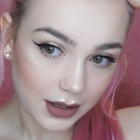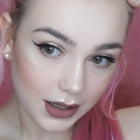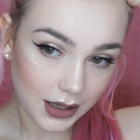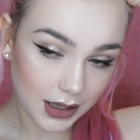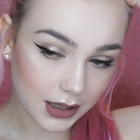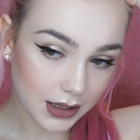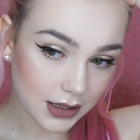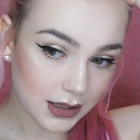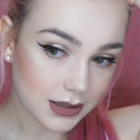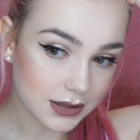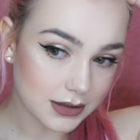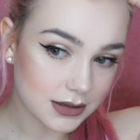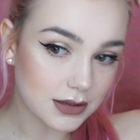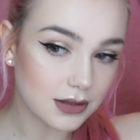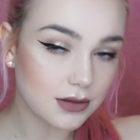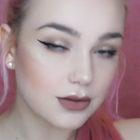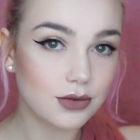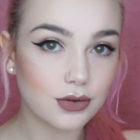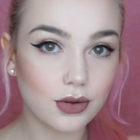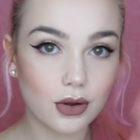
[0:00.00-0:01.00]
It is
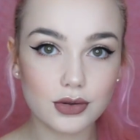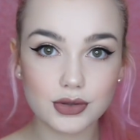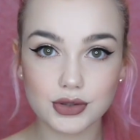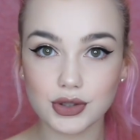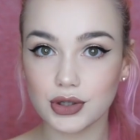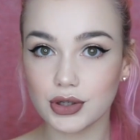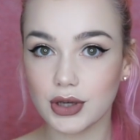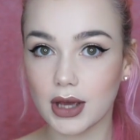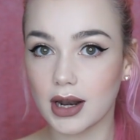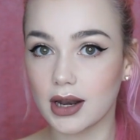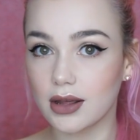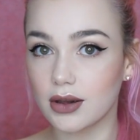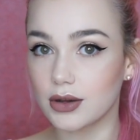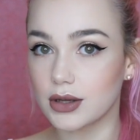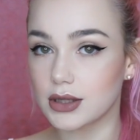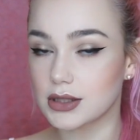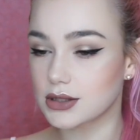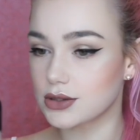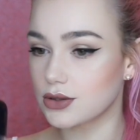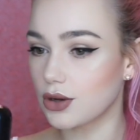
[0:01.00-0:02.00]
not too yellow,
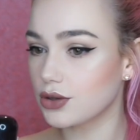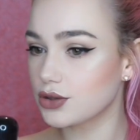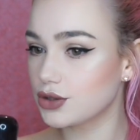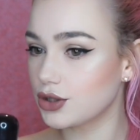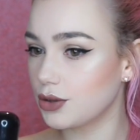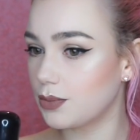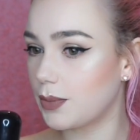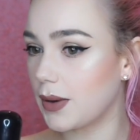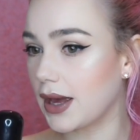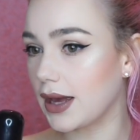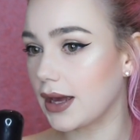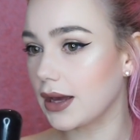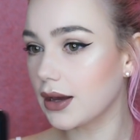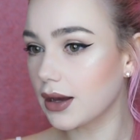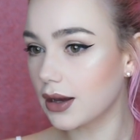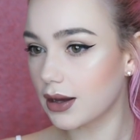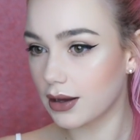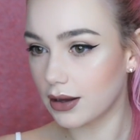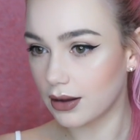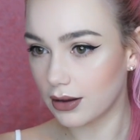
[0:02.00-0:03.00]
it's not too
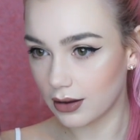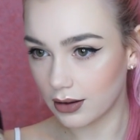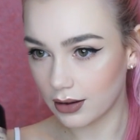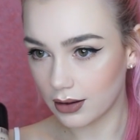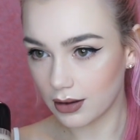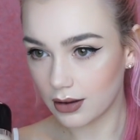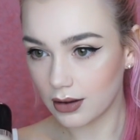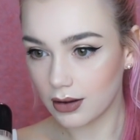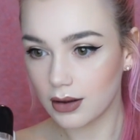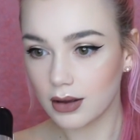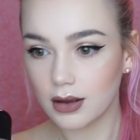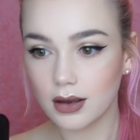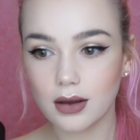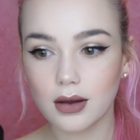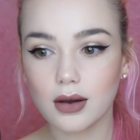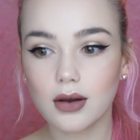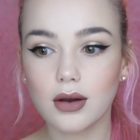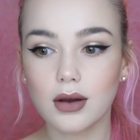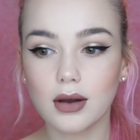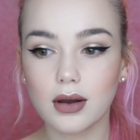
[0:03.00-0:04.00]
pink.
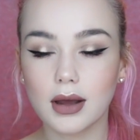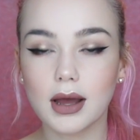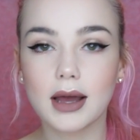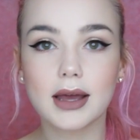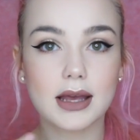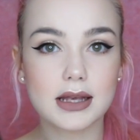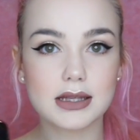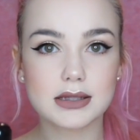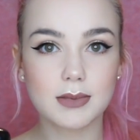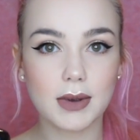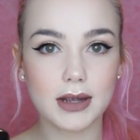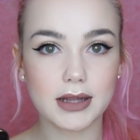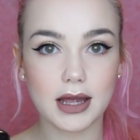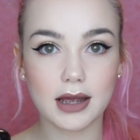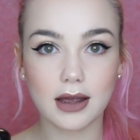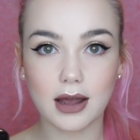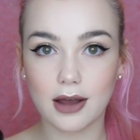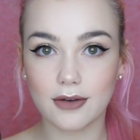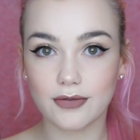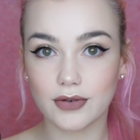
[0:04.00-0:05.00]
Against my
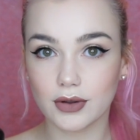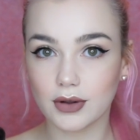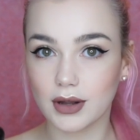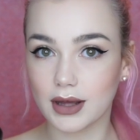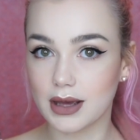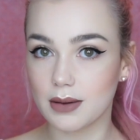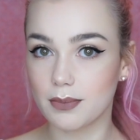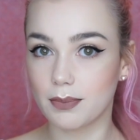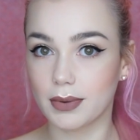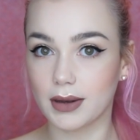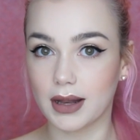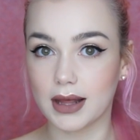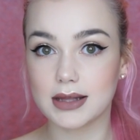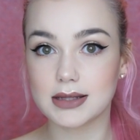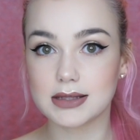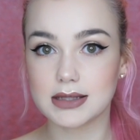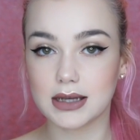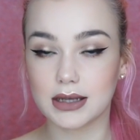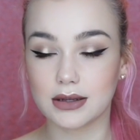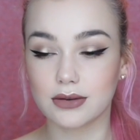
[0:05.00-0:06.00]
neck, I feel like it
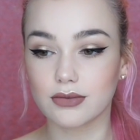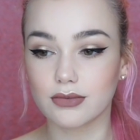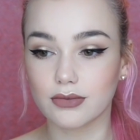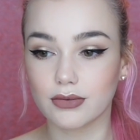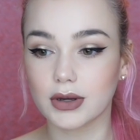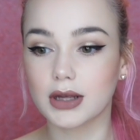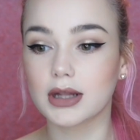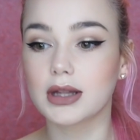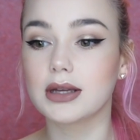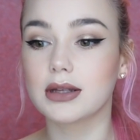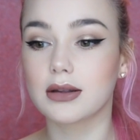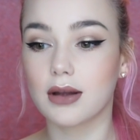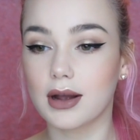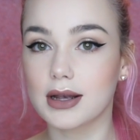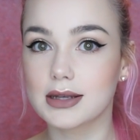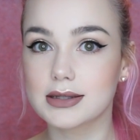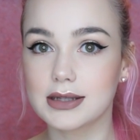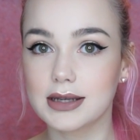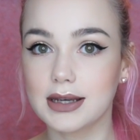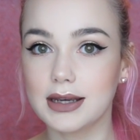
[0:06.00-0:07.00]
blends in really
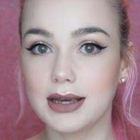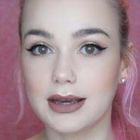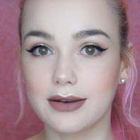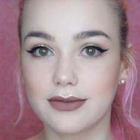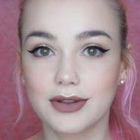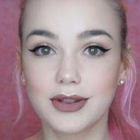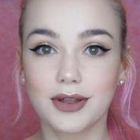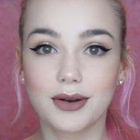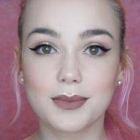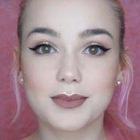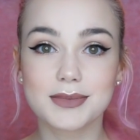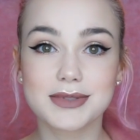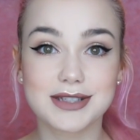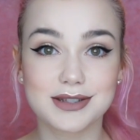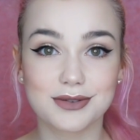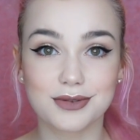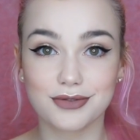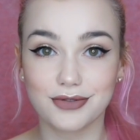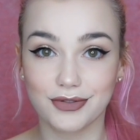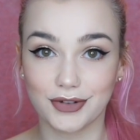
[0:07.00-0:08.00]
nicely, even though I'm
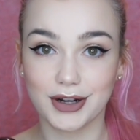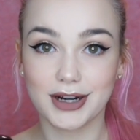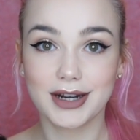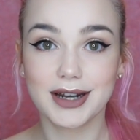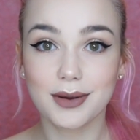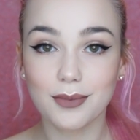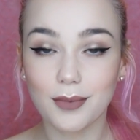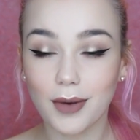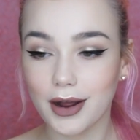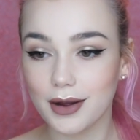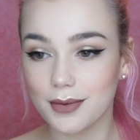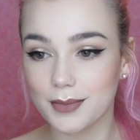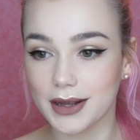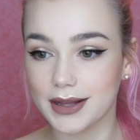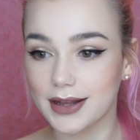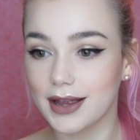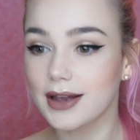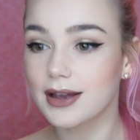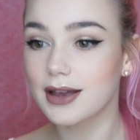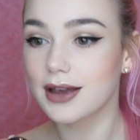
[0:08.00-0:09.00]
still really white on my
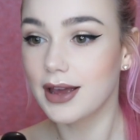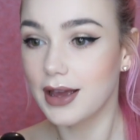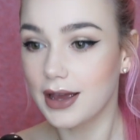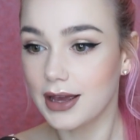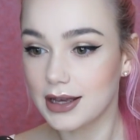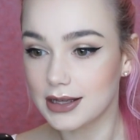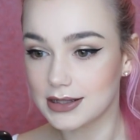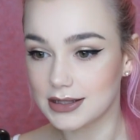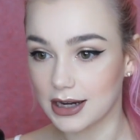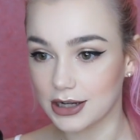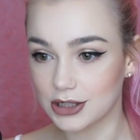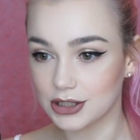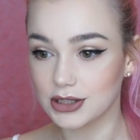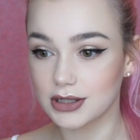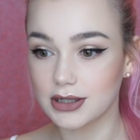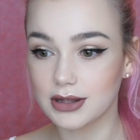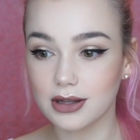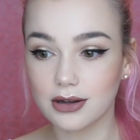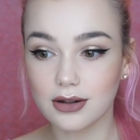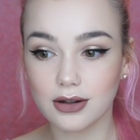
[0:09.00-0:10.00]
neck. It's
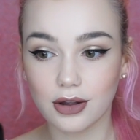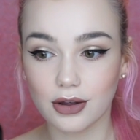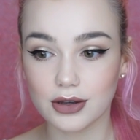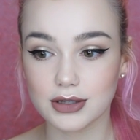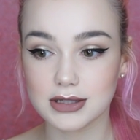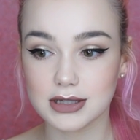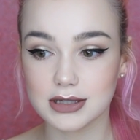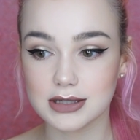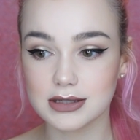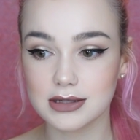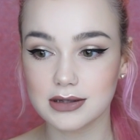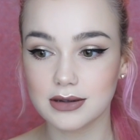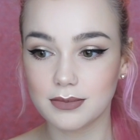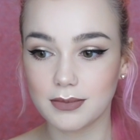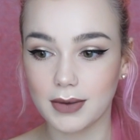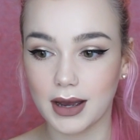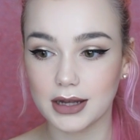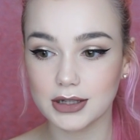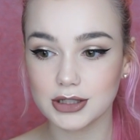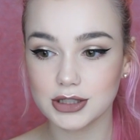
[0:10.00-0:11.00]
actually the closest
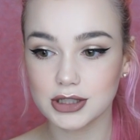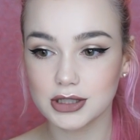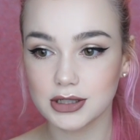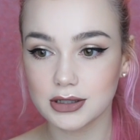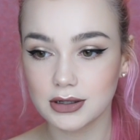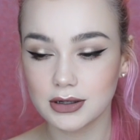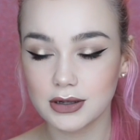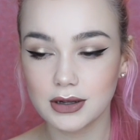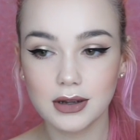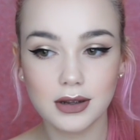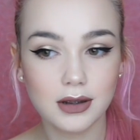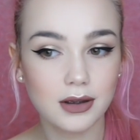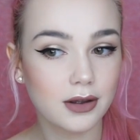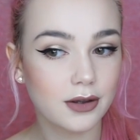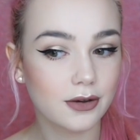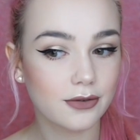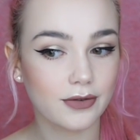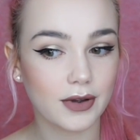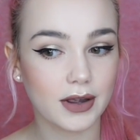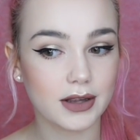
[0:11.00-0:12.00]
match
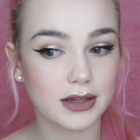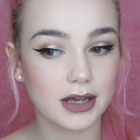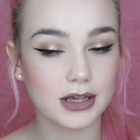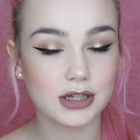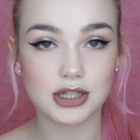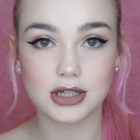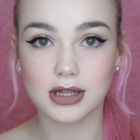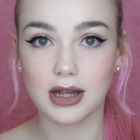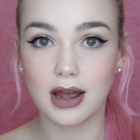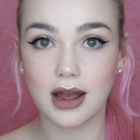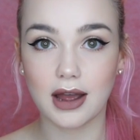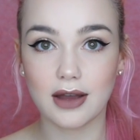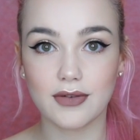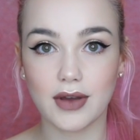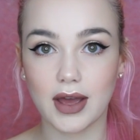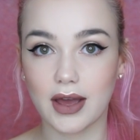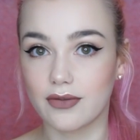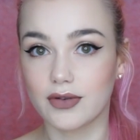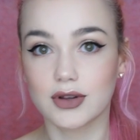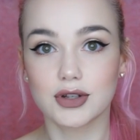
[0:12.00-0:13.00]
foundation I've
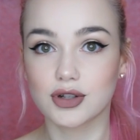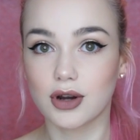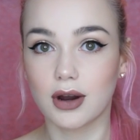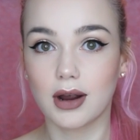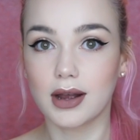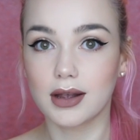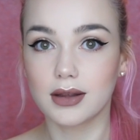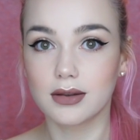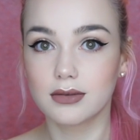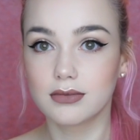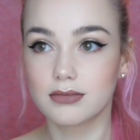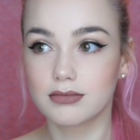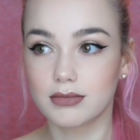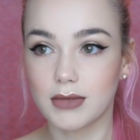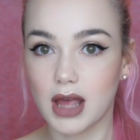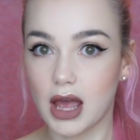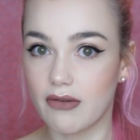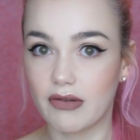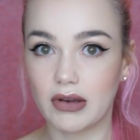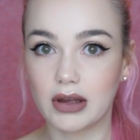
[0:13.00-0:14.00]
ever tried,
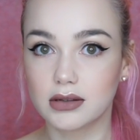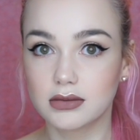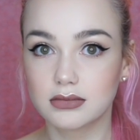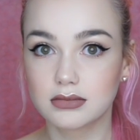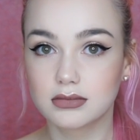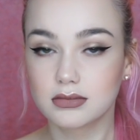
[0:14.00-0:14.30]
ever.